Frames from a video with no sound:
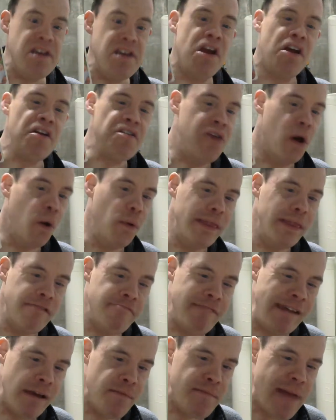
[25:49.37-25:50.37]
you can totally
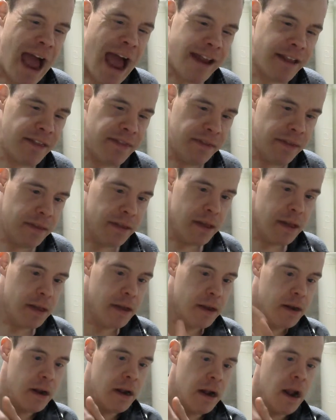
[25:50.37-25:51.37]
reimagine
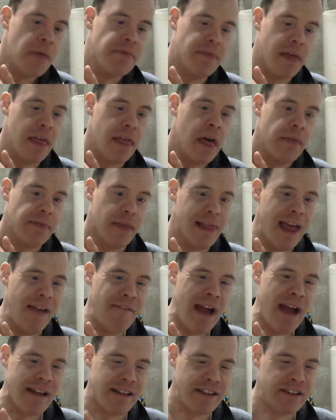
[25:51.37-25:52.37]
the
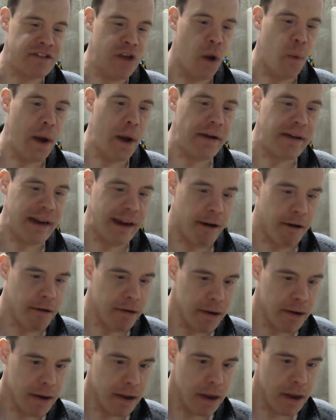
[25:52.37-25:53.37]
live action Snow White
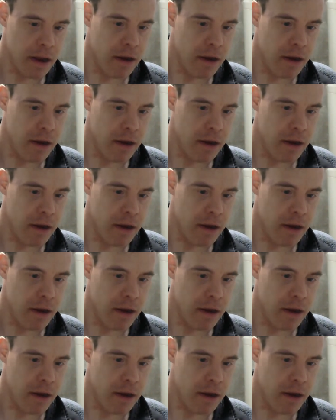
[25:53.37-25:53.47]
here